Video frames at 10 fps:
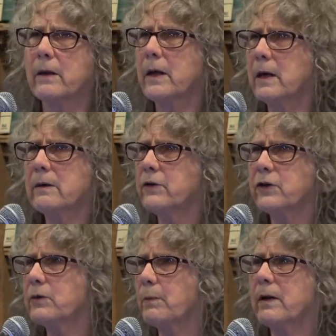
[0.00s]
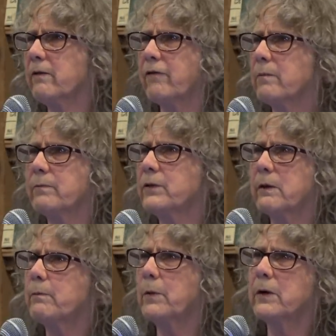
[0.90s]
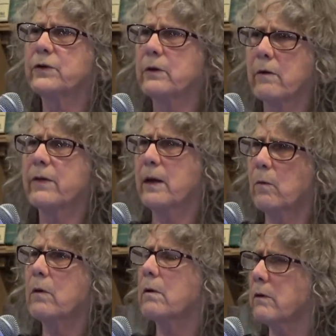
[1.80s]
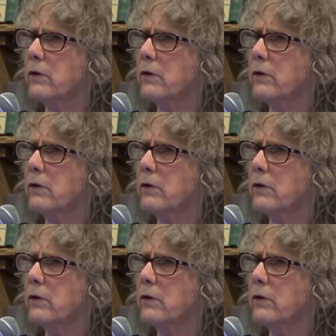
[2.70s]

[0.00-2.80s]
they didn't just spring from z- point zero. They were